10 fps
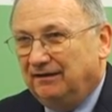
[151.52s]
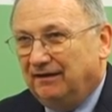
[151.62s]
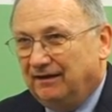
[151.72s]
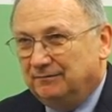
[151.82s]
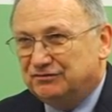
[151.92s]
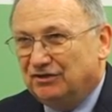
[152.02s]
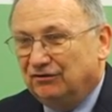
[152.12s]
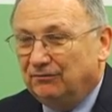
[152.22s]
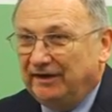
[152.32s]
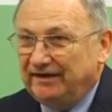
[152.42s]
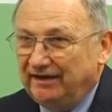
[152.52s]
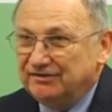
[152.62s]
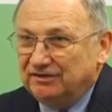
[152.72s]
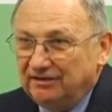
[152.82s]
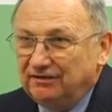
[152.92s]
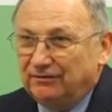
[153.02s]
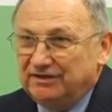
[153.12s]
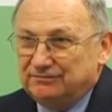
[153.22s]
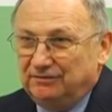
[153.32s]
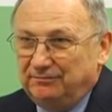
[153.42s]
um, solar radiation
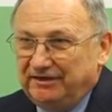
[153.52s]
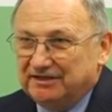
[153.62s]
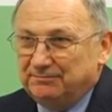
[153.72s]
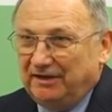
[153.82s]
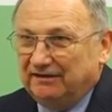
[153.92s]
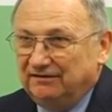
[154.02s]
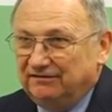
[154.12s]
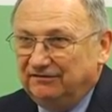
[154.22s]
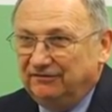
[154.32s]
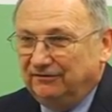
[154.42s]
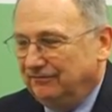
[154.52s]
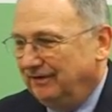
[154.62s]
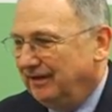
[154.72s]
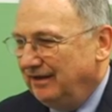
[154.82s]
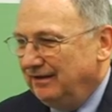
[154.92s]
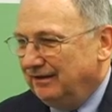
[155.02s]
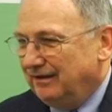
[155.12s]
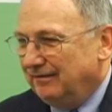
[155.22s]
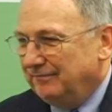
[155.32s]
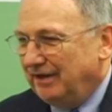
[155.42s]
increase would be expected to do.
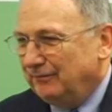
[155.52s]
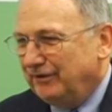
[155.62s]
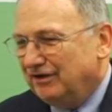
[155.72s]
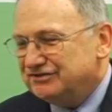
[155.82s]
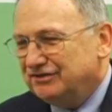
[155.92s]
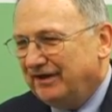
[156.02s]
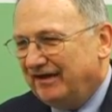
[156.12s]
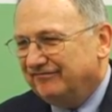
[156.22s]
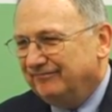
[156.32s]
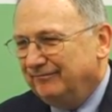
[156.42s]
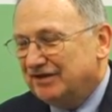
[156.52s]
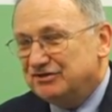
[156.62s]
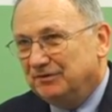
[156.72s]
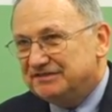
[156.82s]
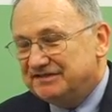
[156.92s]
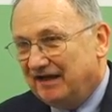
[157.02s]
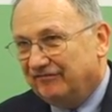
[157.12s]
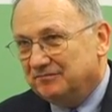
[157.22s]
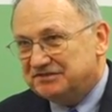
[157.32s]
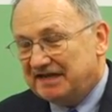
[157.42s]
Um, and we also have measurements now
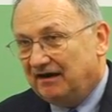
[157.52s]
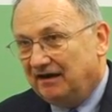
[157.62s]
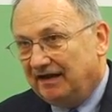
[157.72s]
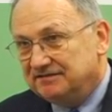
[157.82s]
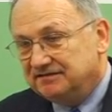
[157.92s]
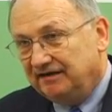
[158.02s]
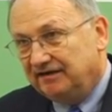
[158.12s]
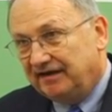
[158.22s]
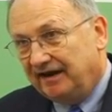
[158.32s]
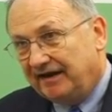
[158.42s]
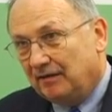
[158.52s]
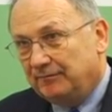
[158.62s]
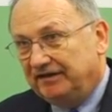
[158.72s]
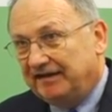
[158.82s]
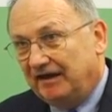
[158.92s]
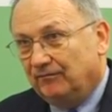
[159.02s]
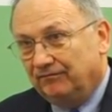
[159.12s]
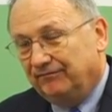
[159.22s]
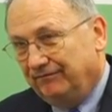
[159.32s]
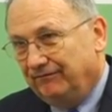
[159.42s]
from satellites that indicate how big that
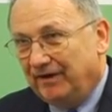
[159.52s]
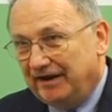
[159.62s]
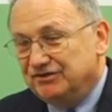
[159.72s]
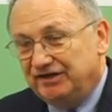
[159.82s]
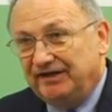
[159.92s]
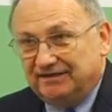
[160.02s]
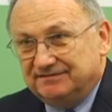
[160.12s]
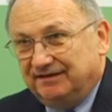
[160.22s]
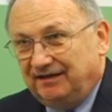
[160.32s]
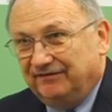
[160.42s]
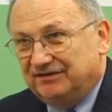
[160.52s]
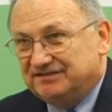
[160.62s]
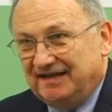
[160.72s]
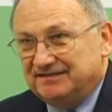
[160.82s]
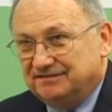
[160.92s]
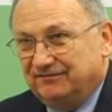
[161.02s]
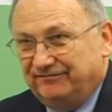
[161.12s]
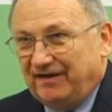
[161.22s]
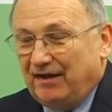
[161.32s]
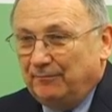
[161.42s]
range is, that give a sense
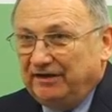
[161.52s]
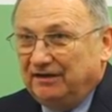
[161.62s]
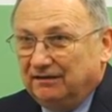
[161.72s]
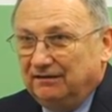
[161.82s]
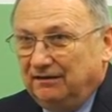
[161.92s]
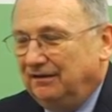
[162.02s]
of how big a,